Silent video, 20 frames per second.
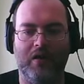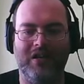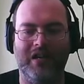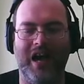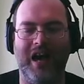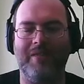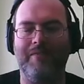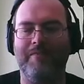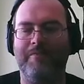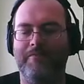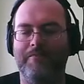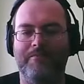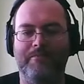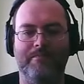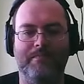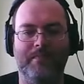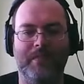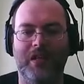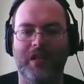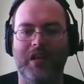Calm.
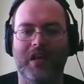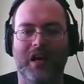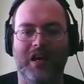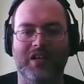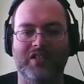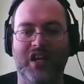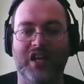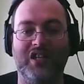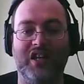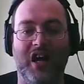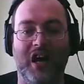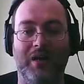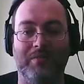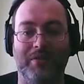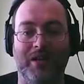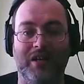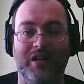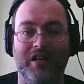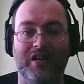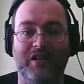I said
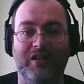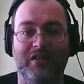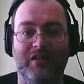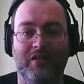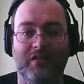calm, didn't I?